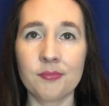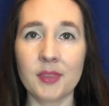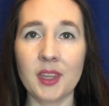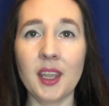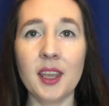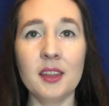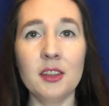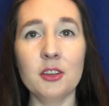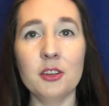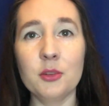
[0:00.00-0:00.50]

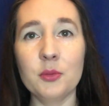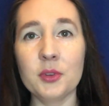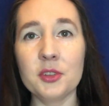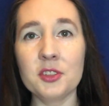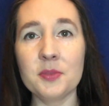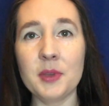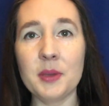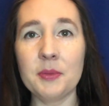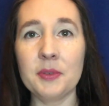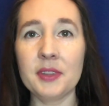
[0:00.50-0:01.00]
And there are worse
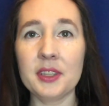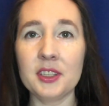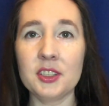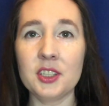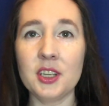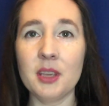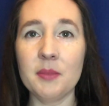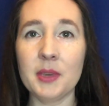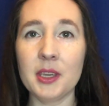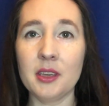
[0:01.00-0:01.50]
people than
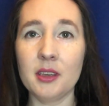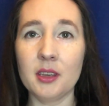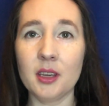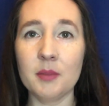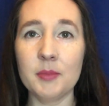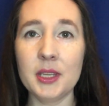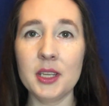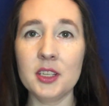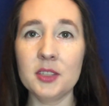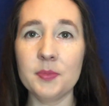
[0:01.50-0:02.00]
Jamie. I
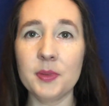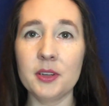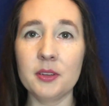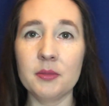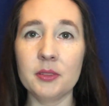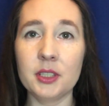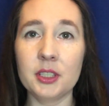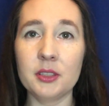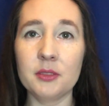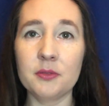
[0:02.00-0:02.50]
mean, he's been a
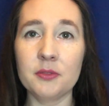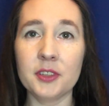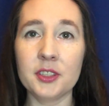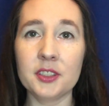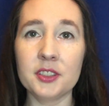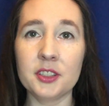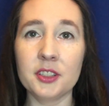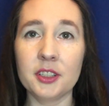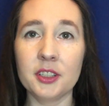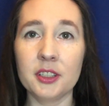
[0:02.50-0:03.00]
really good friend
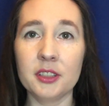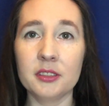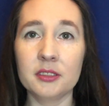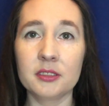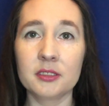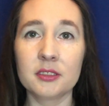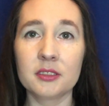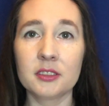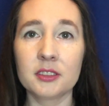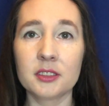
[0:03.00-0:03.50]
to her
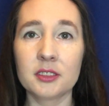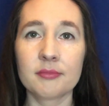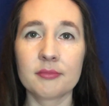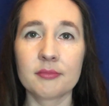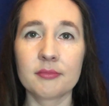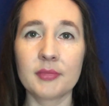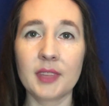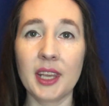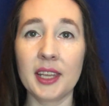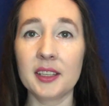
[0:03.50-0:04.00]

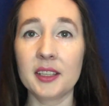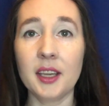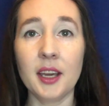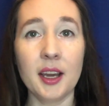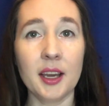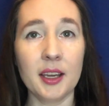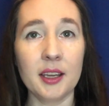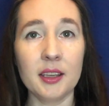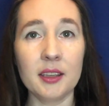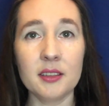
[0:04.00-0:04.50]
and
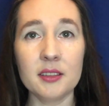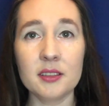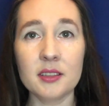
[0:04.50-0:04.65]
kind,